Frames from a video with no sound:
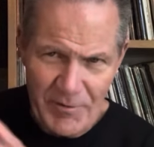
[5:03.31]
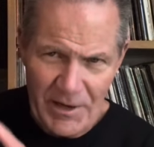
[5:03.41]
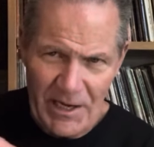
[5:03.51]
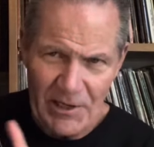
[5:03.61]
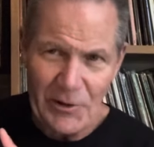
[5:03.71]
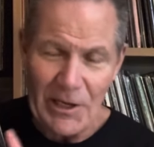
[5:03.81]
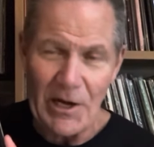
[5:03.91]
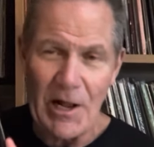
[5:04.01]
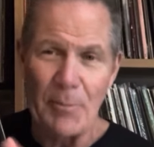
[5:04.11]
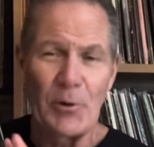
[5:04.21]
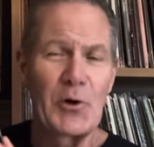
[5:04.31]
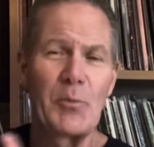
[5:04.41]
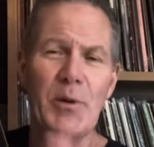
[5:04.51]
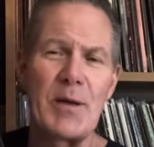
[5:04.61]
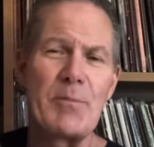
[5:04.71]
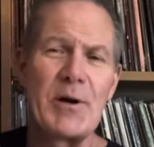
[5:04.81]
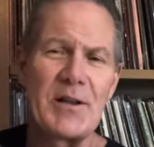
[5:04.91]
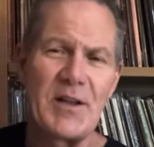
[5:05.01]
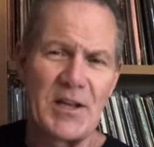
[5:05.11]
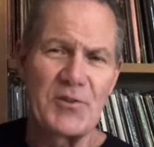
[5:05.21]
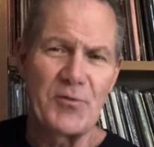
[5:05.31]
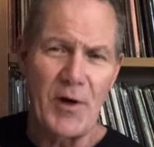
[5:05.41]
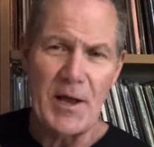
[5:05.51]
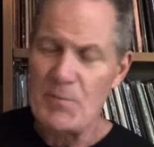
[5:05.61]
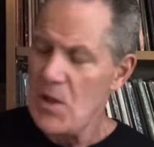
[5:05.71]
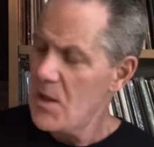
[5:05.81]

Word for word: I got to clean it up a little bit, but it, it's fine.